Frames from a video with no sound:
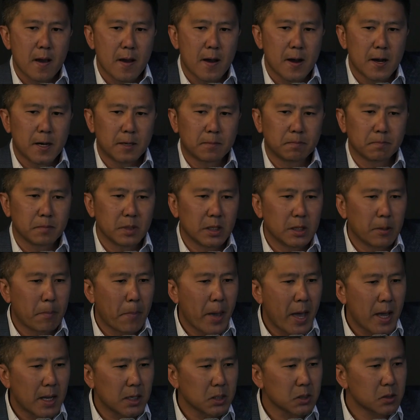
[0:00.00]
In the
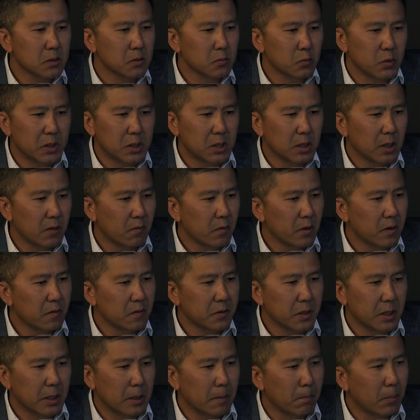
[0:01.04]
past, we delivered
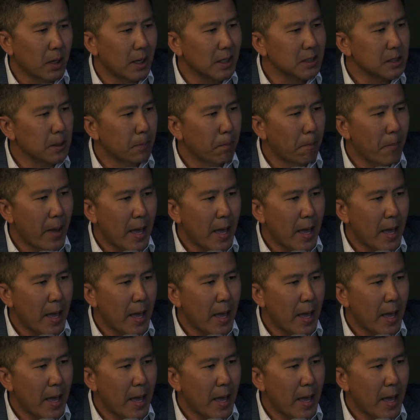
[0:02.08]
everything in plastic